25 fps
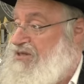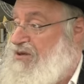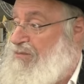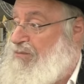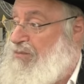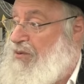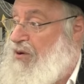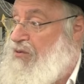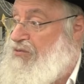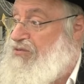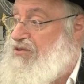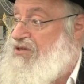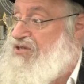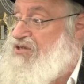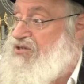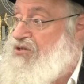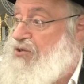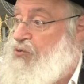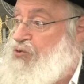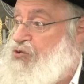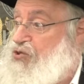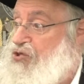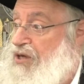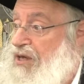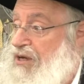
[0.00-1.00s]
are both
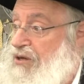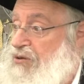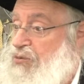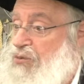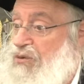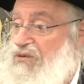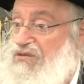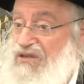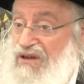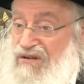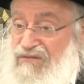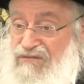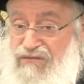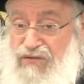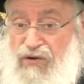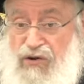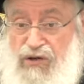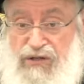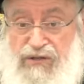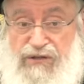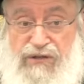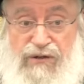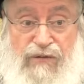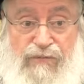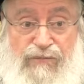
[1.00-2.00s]
associated with
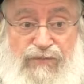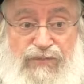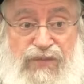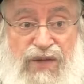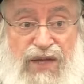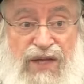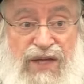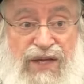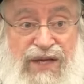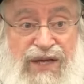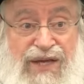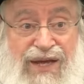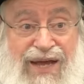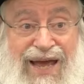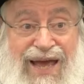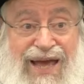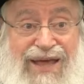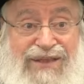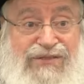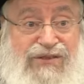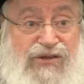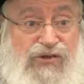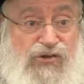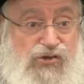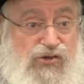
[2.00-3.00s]
Avodah.
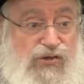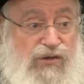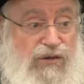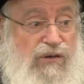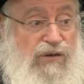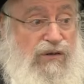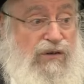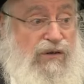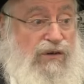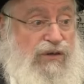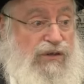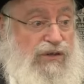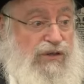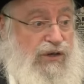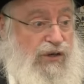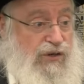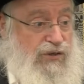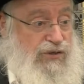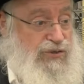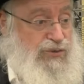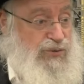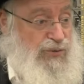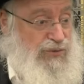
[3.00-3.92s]
And the Shulchan, goes